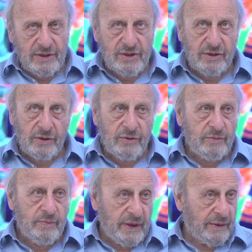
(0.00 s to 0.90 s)

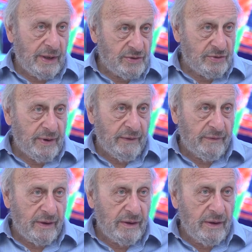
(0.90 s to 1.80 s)
exclude Pyrrhos
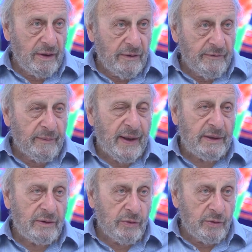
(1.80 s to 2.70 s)
Raffa from
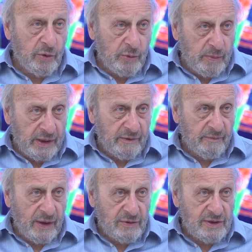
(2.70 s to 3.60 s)
under the rubric of
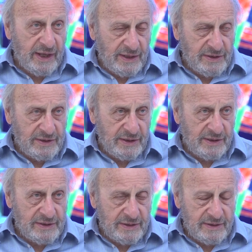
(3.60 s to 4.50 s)

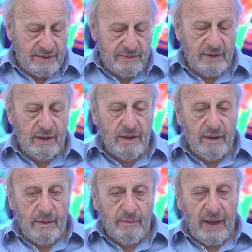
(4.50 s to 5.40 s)
post-Keynesianism,
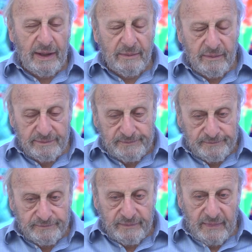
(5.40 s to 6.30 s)
but
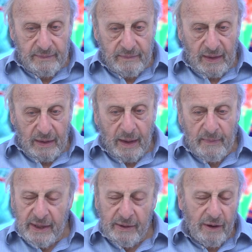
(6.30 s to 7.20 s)
I
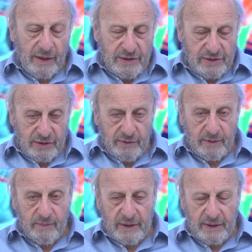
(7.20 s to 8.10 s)
mean, here I disagree
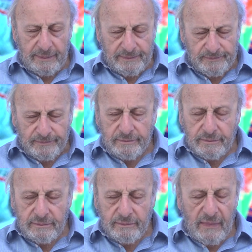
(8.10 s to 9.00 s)
with Peter
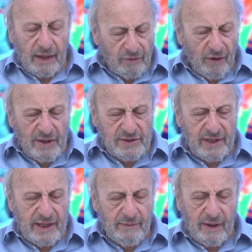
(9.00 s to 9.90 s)

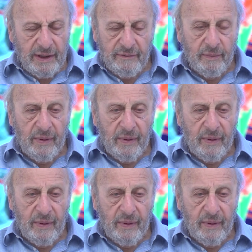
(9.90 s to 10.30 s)
Chrysler. He won't have a